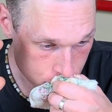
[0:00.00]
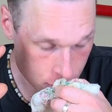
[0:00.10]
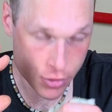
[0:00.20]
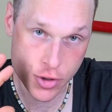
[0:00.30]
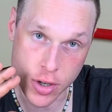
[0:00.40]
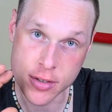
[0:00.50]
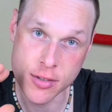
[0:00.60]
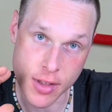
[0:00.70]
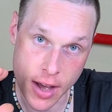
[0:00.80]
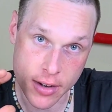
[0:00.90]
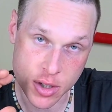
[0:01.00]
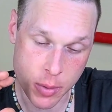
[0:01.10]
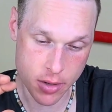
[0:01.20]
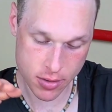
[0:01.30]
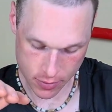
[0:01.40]
They're just that
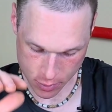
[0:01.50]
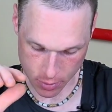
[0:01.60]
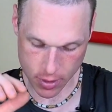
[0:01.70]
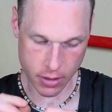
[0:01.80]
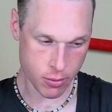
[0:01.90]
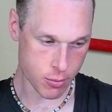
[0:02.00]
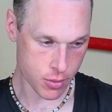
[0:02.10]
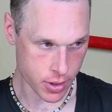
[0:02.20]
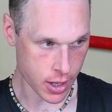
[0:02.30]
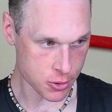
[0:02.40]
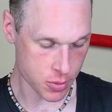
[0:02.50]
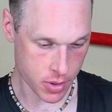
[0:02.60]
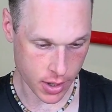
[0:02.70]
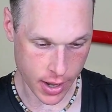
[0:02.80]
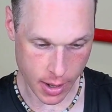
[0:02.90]
expensive, so I never really actually
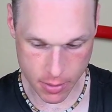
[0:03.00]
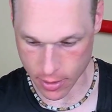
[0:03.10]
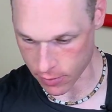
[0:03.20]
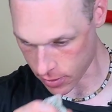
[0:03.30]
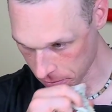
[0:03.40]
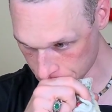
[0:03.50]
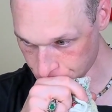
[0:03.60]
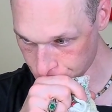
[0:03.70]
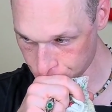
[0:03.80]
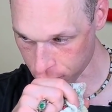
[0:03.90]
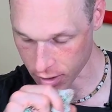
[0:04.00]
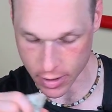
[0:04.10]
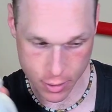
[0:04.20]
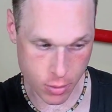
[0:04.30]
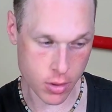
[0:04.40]
make a habit of it. And
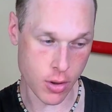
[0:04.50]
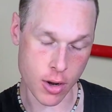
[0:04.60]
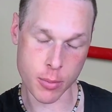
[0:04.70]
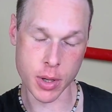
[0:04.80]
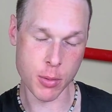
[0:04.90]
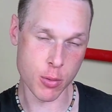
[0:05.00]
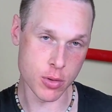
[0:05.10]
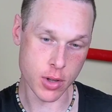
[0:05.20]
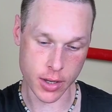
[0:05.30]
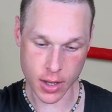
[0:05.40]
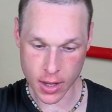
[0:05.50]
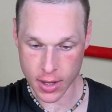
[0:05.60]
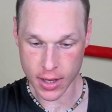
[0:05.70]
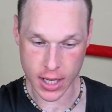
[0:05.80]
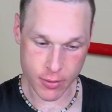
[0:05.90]
I know a lot of people will, like,
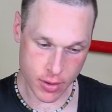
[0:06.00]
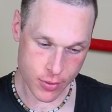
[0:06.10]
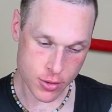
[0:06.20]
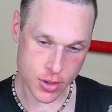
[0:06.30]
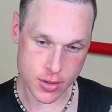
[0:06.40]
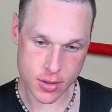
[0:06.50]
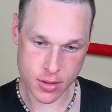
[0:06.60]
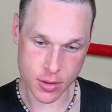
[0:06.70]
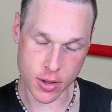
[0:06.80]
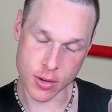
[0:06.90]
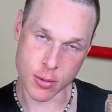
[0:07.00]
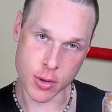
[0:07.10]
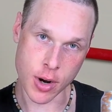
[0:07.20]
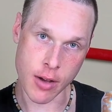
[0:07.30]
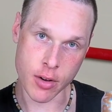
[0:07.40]
even if they're just, you know,
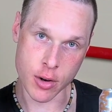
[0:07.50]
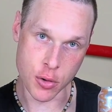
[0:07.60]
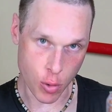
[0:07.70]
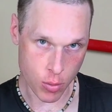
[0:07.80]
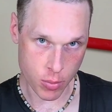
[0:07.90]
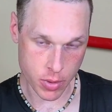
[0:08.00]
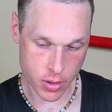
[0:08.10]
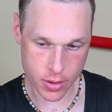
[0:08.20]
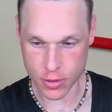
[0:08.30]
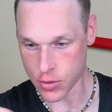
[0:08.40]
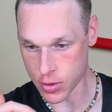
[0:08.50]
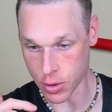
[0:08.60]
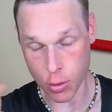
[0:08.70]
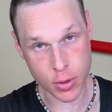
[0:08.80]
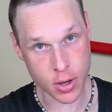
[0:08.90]
you're having a normal meal and you just
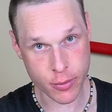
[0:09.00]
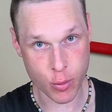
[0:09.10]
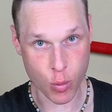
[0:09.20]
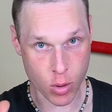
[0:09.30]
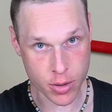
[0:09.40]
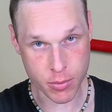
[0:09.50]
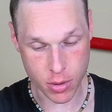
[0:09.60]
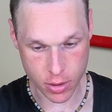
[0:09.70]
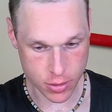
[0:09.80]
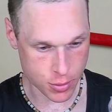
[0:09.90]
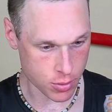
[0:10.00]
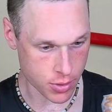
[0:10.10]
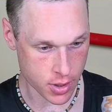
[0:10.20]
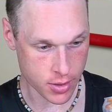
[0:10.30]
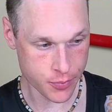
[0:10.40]
go there for one burger sort of
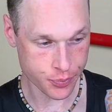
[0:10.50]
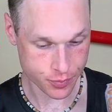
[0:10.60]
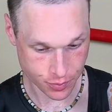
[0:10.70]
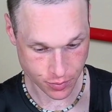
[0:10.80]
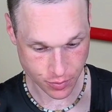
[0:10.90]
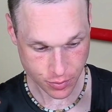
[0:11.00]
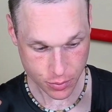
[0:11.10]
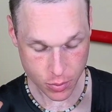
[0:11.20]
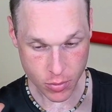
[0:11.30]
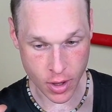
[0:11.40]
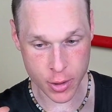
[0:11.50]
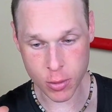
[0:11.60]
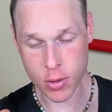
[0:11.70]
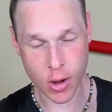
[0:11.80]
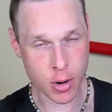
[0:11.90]
thing, I know a
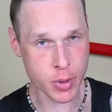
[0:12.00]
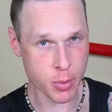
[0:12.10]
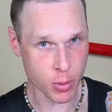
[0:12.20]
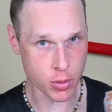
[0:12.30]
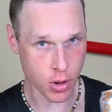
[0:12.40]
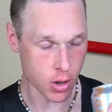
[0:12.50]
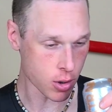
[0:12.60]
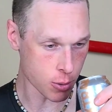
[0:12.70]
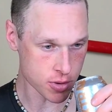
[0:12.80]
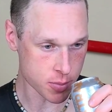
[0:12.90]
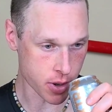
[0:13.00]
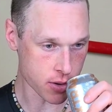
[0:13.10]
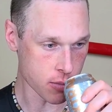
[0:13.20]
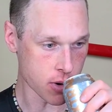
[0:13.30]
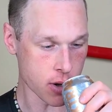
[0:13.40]
lot of people will not go and spend
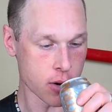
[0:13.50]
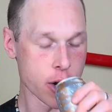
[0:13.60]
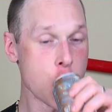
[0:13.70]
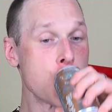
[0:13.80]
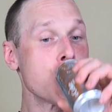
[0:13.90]
the money on it.